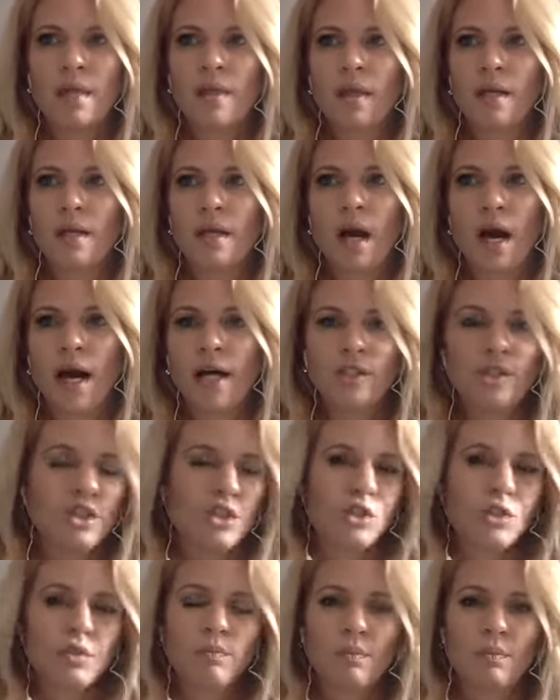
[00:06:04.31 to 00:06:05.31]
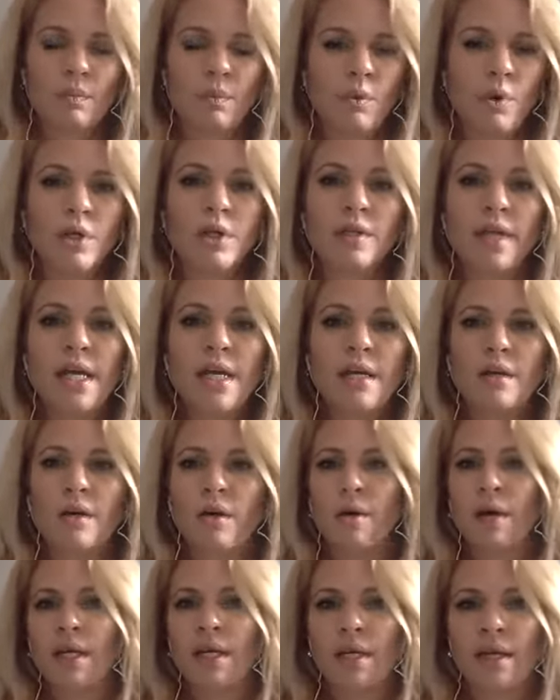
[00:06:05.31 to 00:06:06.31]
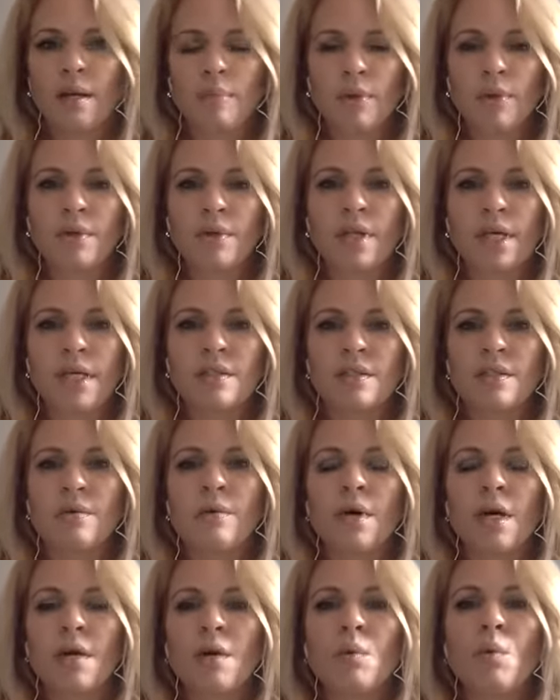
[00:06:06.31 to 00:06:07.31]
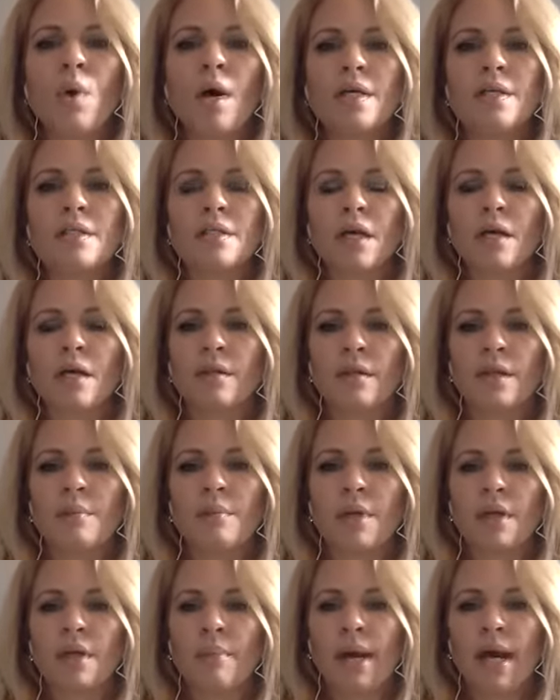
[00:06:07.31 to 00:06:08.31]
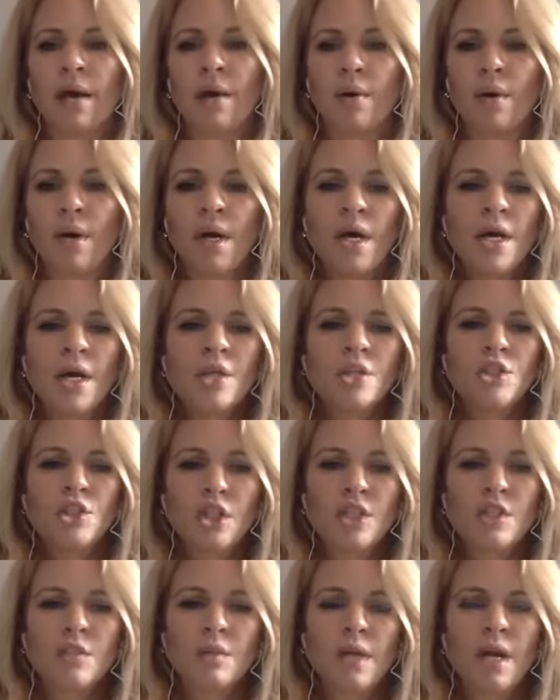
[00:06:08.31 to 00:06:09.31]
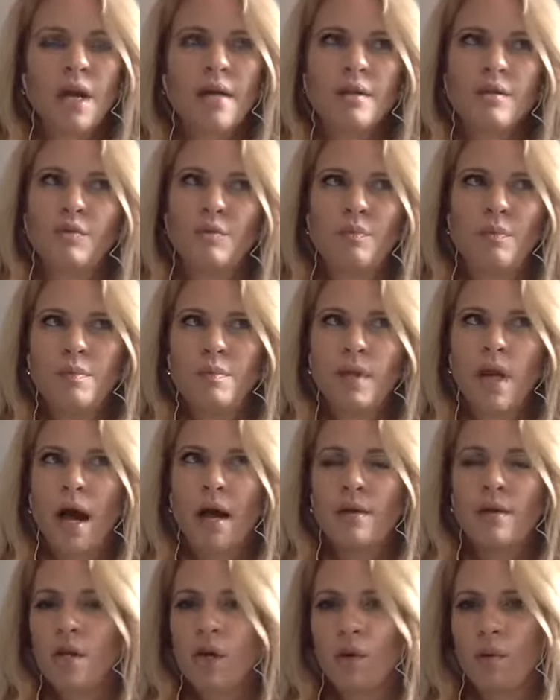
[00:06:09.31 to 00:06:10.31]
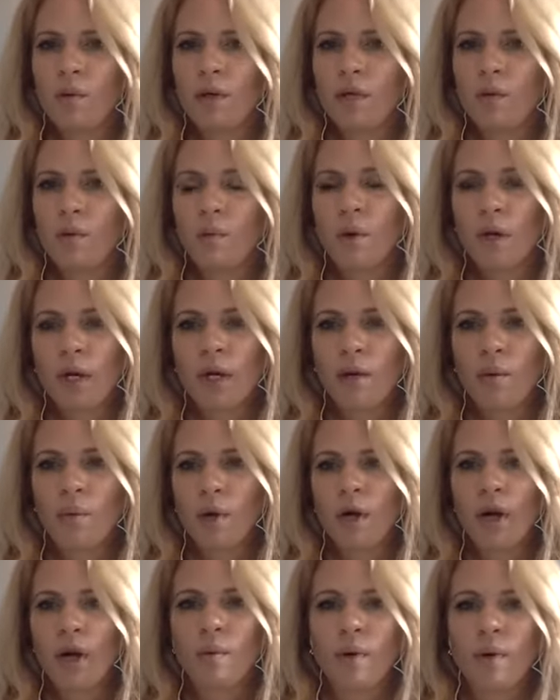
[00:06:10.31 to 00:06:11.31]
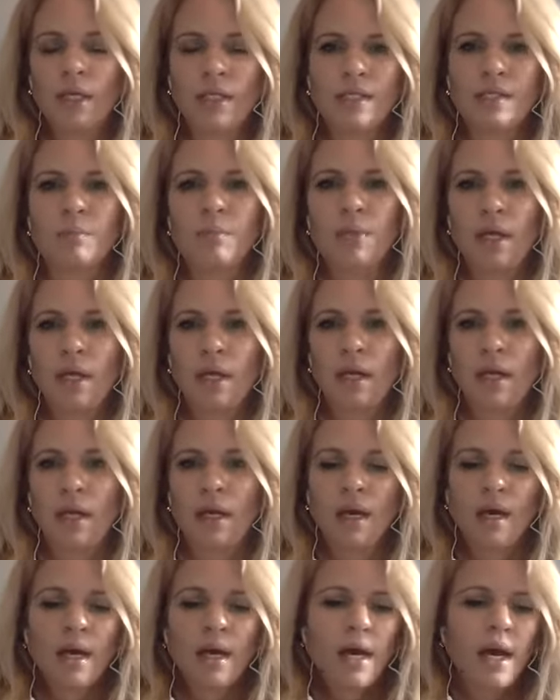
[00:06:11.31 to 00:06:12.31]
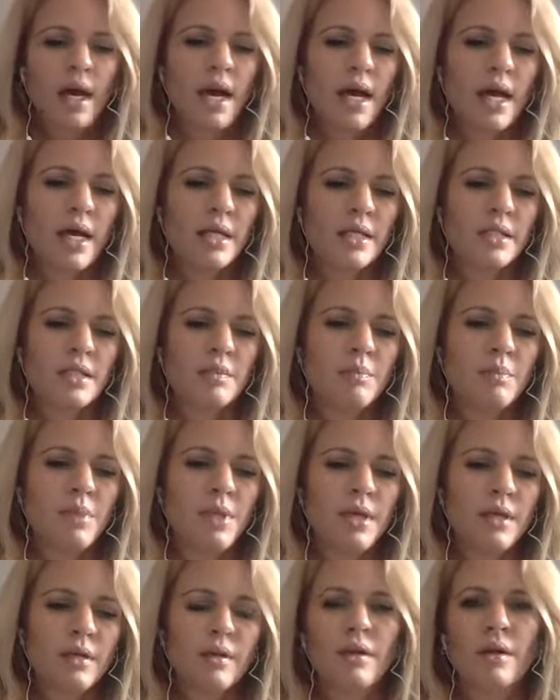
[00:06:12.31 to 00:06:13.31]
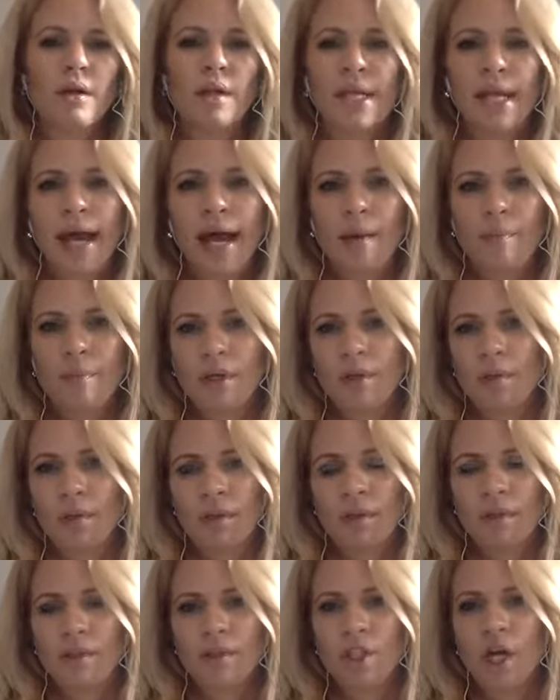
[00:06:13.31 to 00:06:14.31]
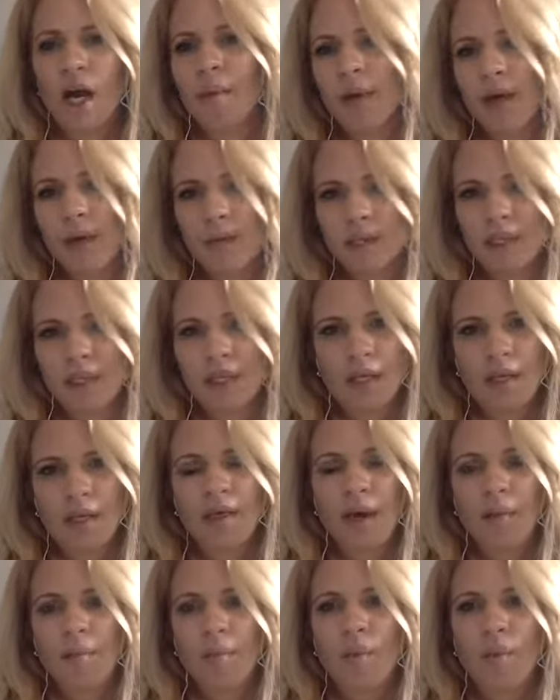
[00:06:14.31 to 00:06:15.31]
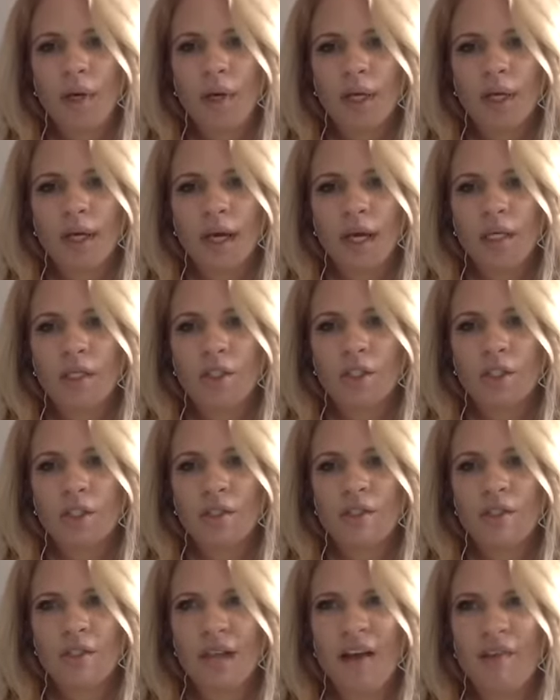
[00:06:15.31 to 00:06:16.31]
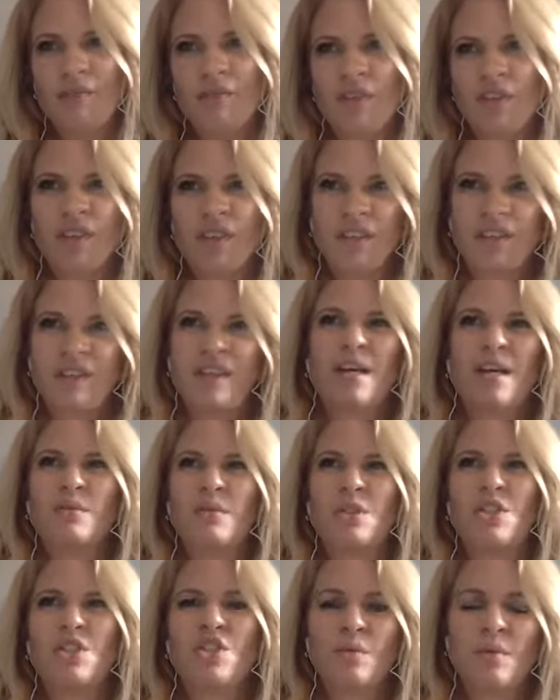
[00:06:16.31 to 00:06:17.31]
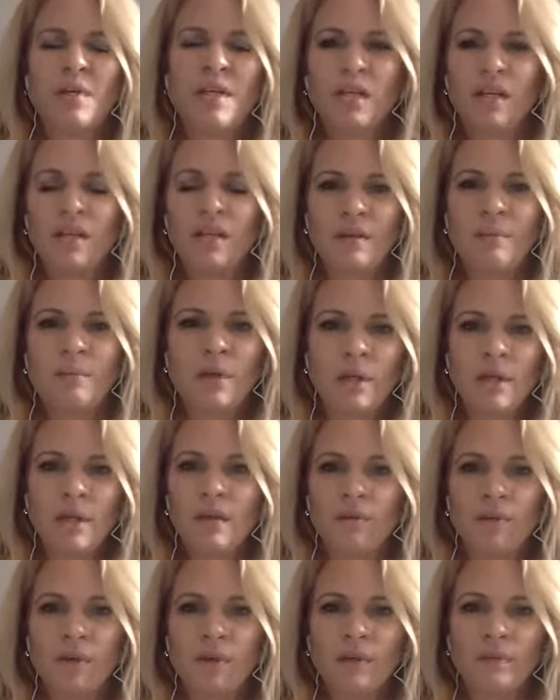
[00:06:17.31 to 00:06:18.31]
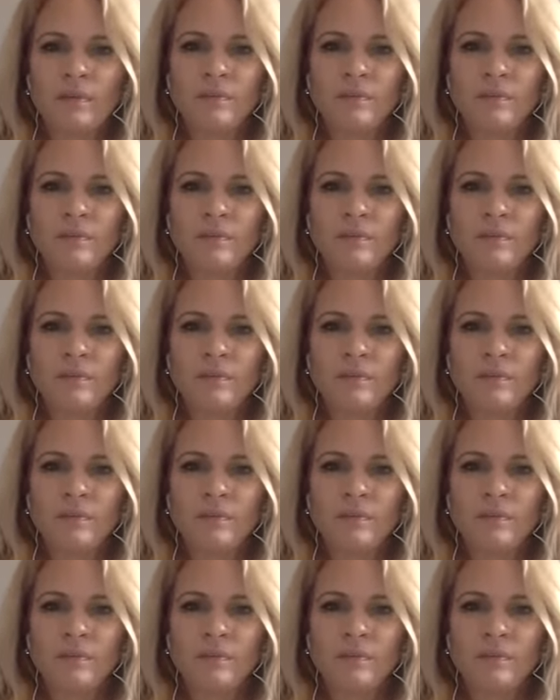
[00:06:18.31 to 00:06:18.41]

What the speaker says: Then I just work late or I get up early. So it was a little bit about just kind of not knowing where I wanted to be, and being a little unhappy with the job I was in at that point, and just not feeling like I was doing anything meaningful.